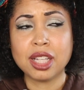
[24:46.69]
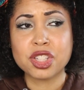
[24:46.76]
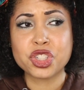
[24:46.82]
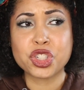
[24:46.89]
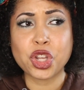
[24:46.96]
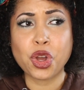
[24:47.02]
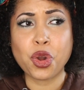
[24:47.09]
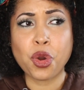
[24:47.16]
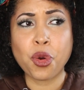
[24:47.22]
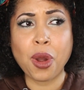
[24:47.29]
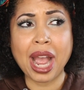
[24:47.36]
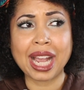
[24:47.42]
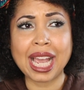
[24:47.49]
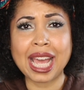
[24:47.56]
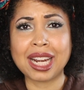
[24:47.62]
So
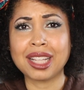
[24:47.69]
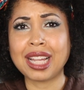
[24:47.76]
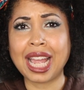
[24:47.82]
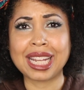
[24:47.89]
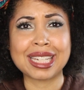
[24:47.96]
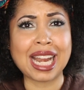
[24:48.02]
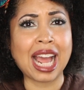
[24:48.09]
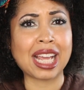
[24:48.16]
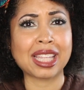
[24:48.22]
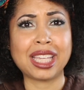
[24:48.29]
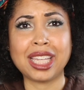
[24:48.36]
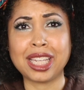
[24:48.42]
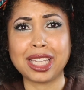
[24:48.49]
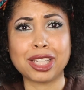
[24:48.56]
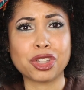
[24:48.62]
I gotta like not
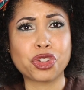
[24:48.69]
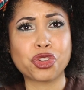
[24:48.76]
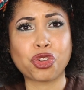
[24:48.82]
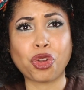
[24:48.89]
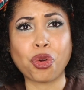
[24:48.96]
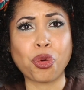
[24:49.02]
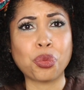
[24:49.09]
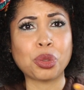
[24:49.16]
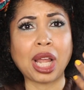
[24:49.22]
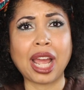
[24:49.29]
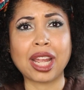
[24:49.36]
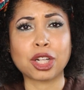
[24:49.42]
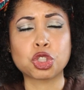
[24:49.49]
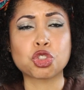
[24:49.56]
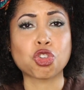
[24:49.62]
get so
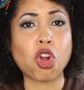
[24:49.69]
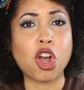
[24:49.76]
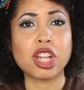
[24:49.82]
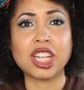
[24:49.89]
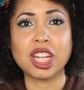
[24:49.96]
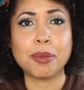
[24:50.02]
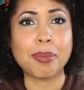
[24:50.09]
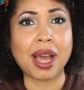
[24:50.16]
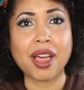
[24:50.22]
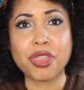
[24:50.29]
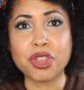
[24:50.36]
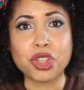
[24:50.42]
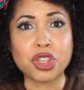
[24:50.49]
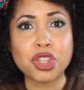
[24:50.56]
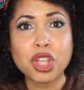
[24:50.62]
like drawn in by
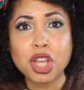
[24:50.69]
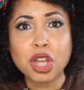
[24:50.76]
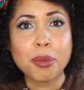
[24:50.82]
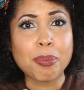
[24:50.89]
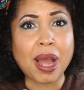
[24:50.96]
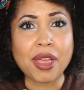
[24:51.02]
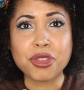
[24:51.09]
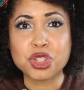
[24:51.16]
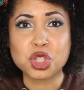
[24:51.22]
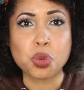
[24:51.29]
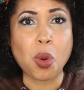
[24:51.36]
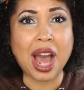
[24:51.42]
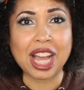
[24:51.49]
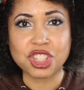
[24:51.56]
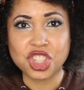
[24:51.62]
the
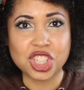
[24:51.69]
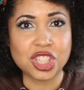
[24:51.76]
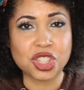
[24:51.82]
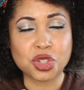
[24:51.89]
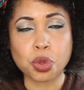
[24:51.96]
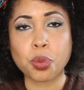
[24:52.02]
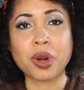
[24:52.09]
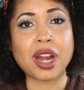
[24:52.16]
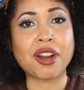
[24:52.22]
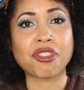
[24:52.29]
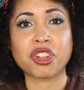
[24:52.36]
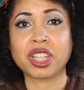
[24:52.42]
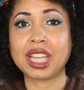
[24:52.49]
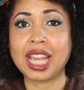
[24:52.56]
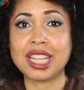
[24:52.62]
swatches or
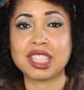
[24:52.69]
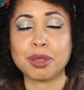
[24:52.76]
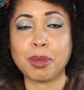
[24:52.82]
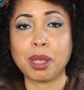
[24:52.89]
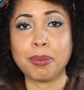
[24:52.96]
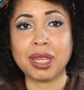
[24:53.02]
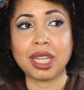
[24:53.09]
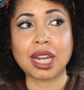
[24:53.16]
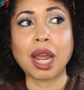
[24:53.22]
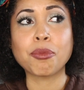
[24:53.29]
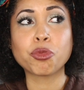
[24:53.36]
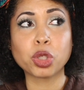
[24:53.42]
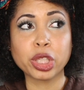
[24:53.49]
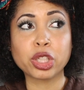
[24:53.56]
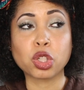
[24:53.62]
whatever the case may be. And
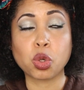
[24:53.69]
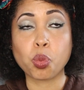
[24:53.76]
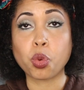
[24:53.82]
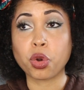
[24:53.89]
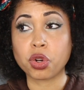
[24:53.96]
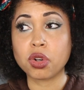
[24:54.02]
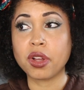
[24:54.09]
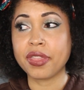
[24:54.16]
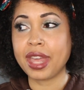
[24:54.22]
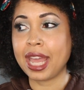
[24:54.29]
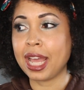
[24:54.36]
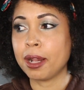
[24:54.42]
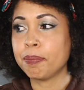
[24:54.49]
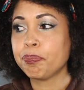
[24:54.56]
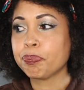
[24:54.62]
I'm really gonna work on
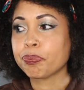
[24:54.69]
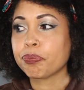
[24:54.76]
that.